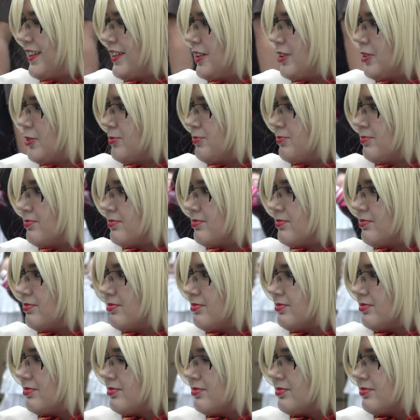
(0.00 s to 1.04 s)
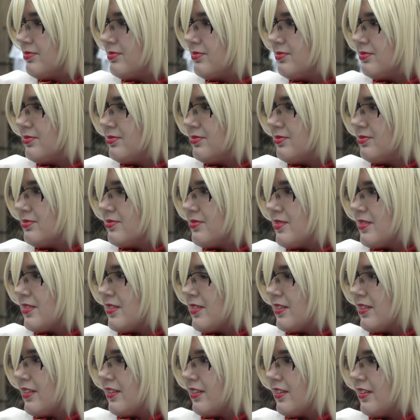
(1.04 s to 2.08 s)

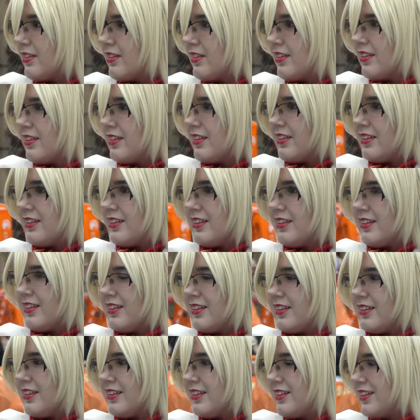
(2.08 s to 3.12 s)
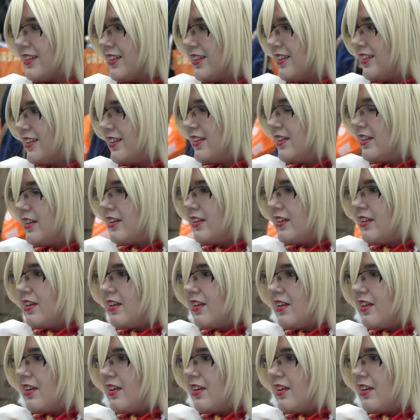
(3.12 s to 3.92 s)
This person isn't speaking.